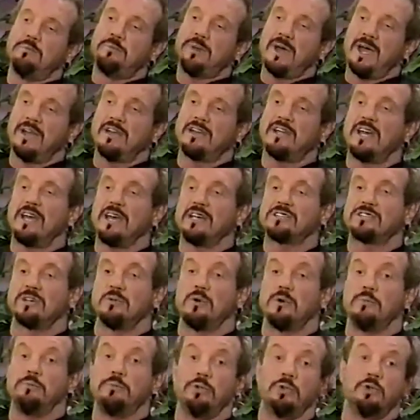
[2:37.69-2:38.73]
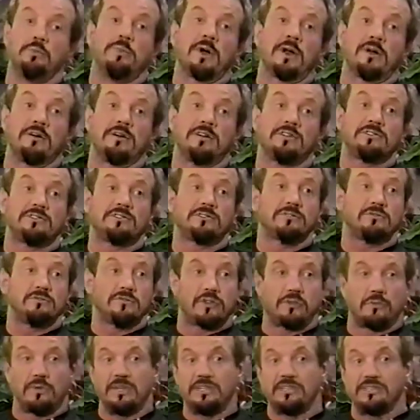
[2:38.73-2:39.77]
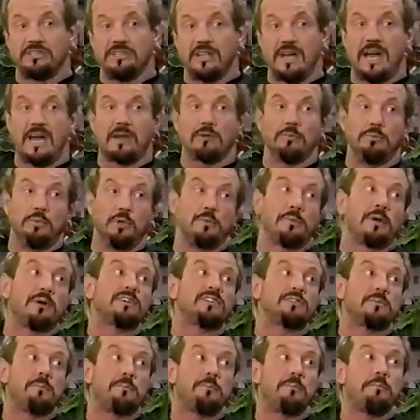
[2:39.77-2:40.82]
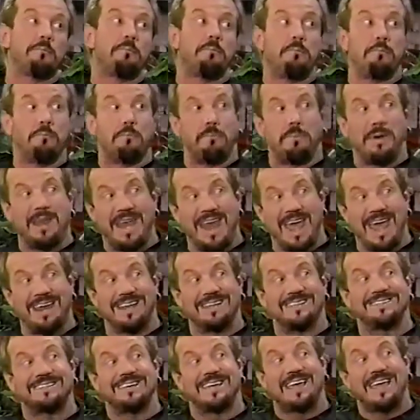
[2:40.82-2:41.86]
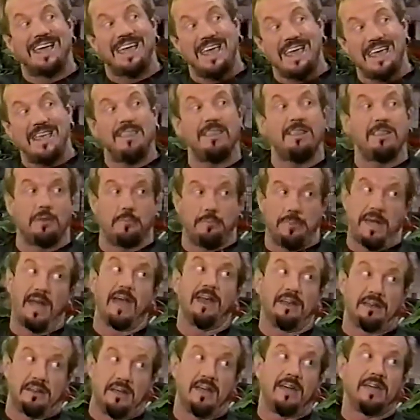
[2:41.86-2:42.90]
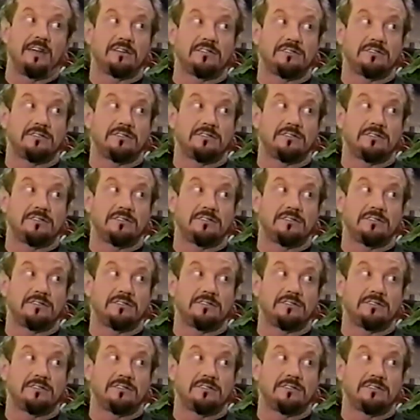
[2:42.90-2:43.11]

Pancakes, I want blueberries, 3 stack with blueberries and bananas in the pancake.